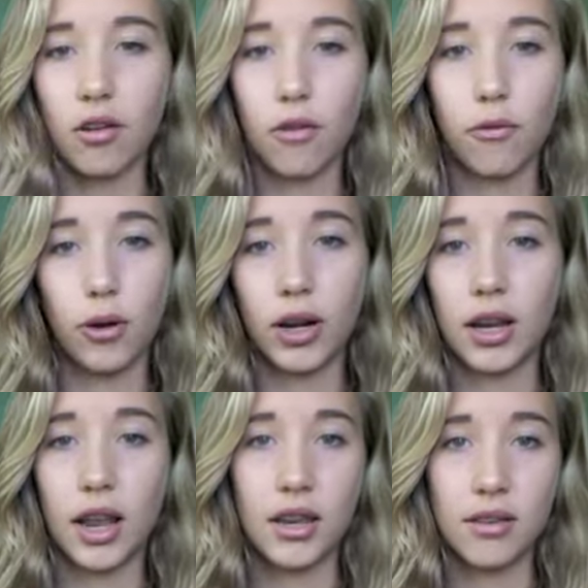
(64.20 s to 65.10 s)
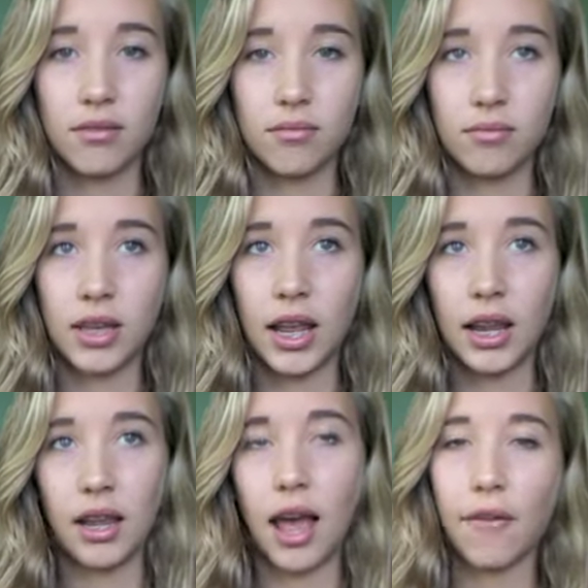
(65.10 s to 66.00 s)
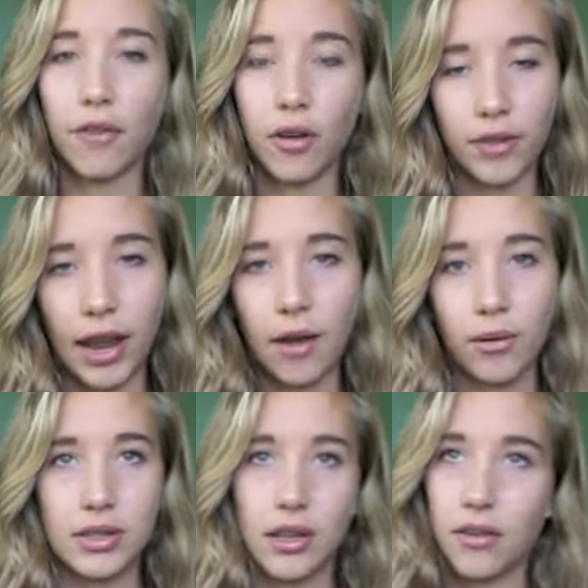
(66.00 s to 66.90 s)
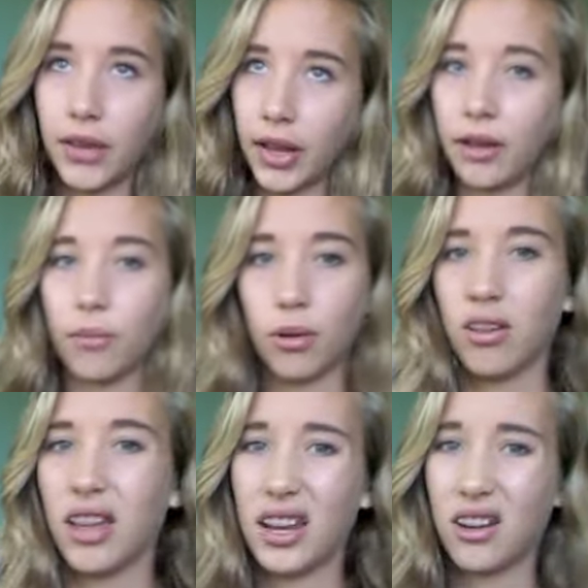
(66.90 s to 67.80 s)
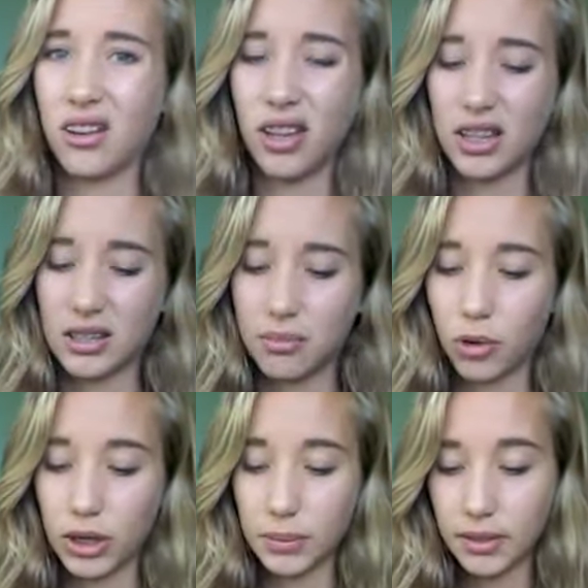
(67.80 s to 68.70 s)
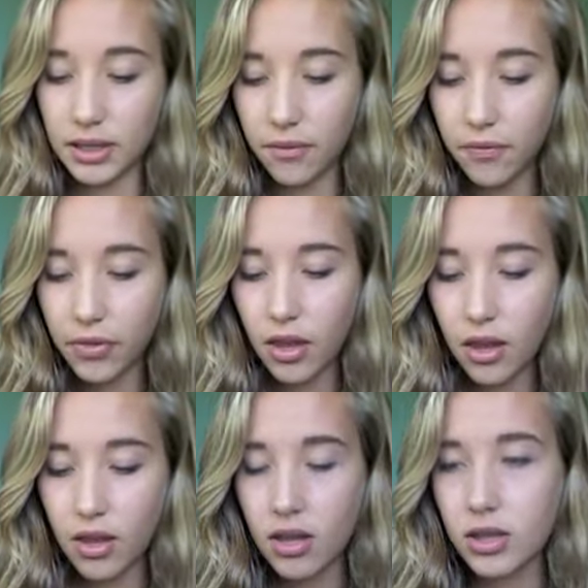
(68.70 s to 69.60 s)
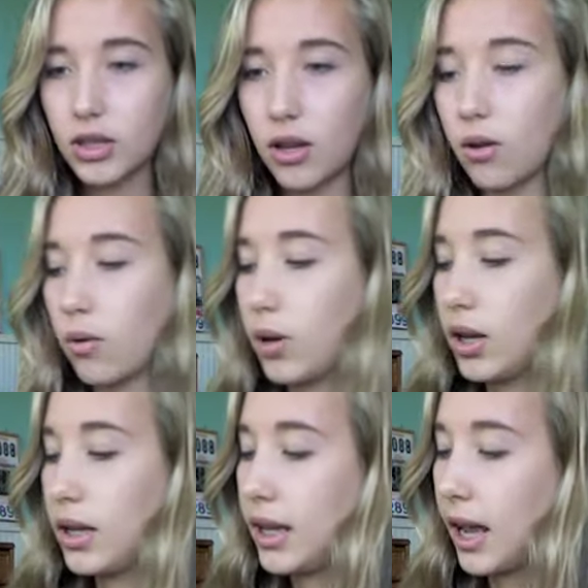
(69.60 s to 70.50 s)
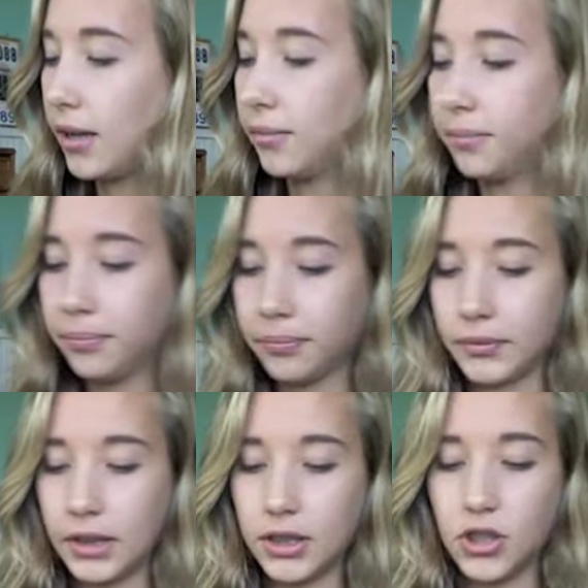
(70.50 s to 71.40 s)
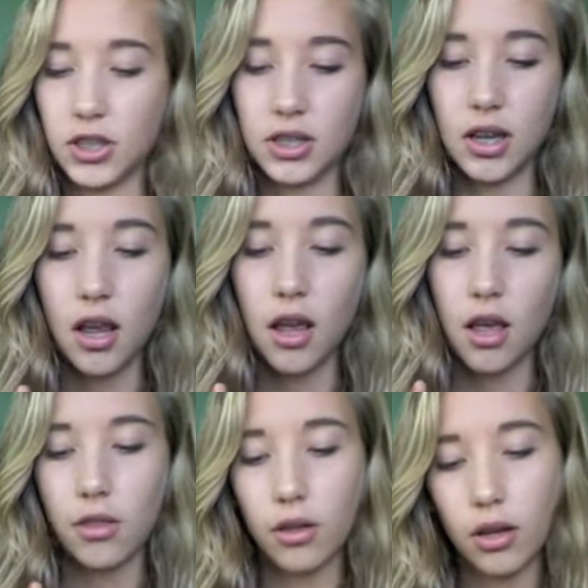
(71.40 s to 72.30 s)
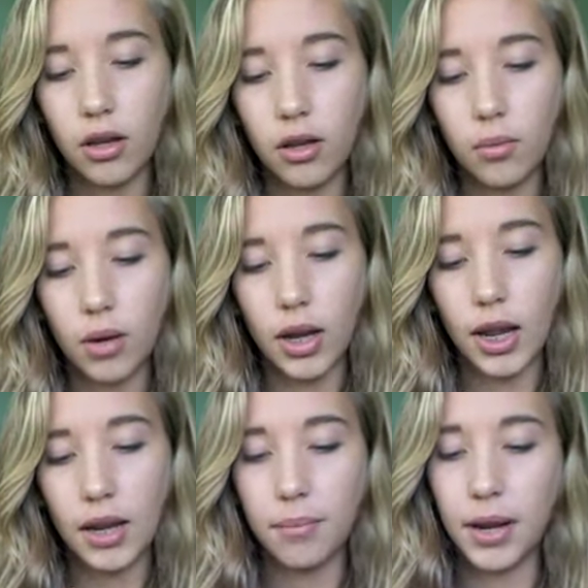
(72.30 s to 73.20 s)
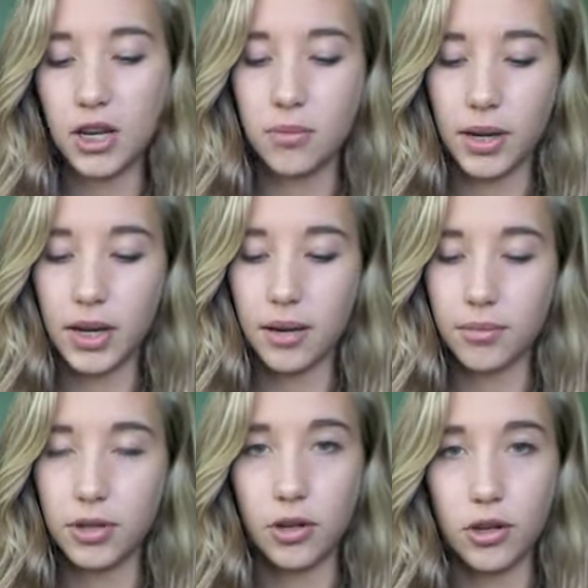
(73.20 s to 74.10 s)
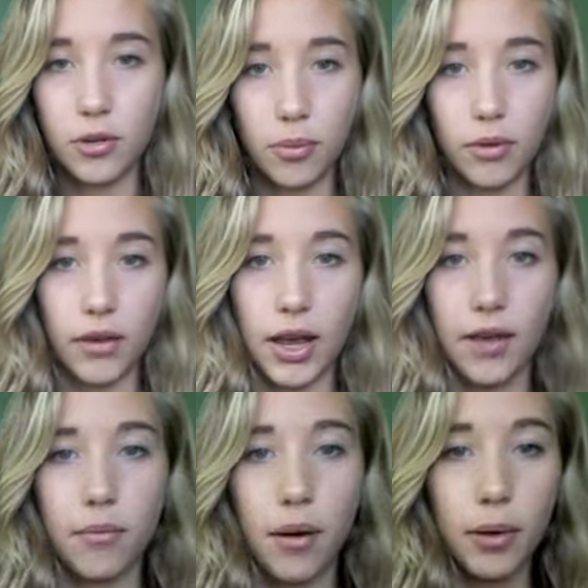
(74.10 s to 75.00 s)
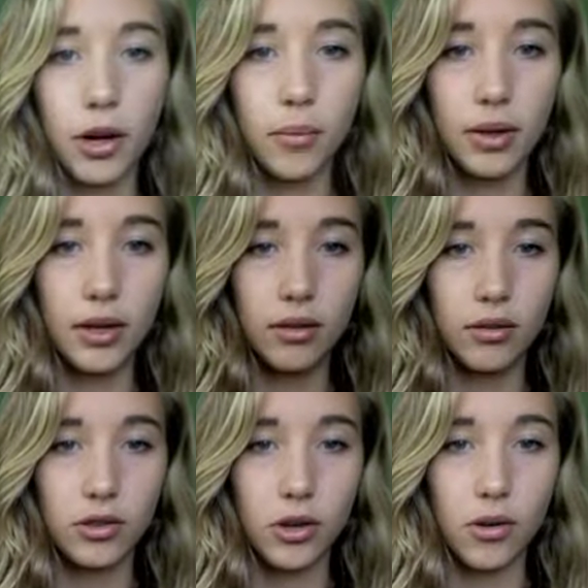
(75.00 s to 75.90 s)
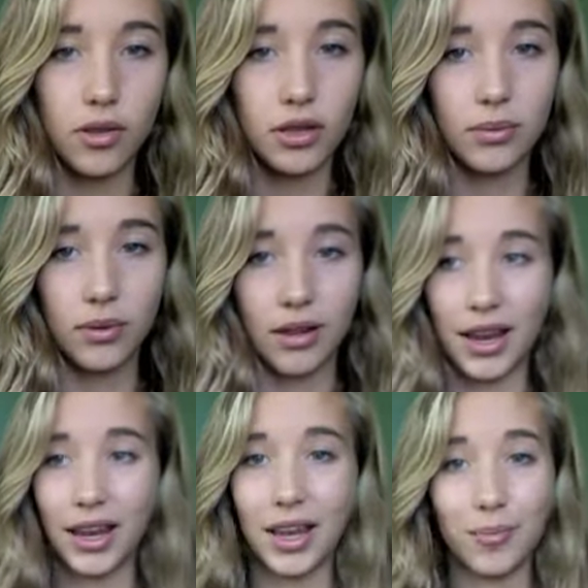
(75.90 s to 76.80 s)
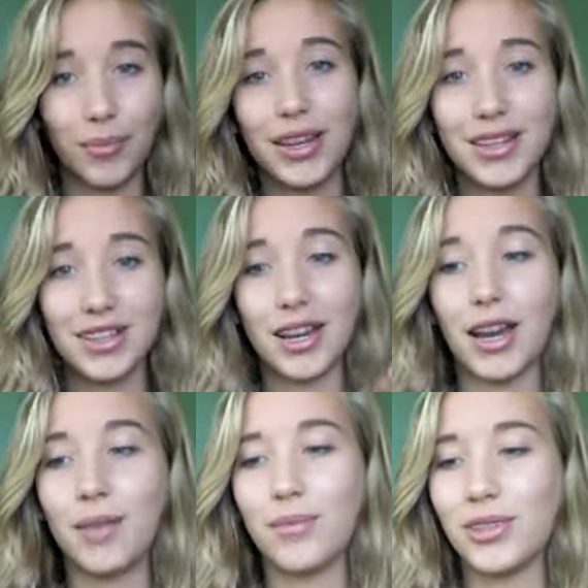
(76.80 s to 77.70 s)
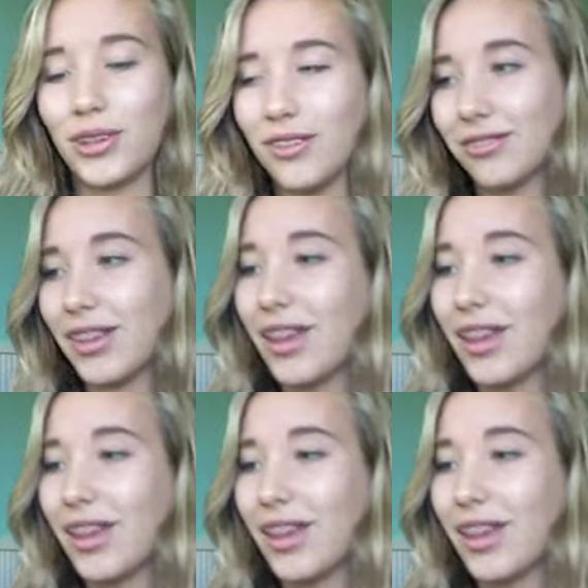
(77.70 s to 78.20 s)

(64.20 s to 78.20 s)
go for it and get it half off now instead of getting one later that's more expensive. So yeah, just the one in beige medium 2 to 2.5. Probably heard me show you this one like millions of times, so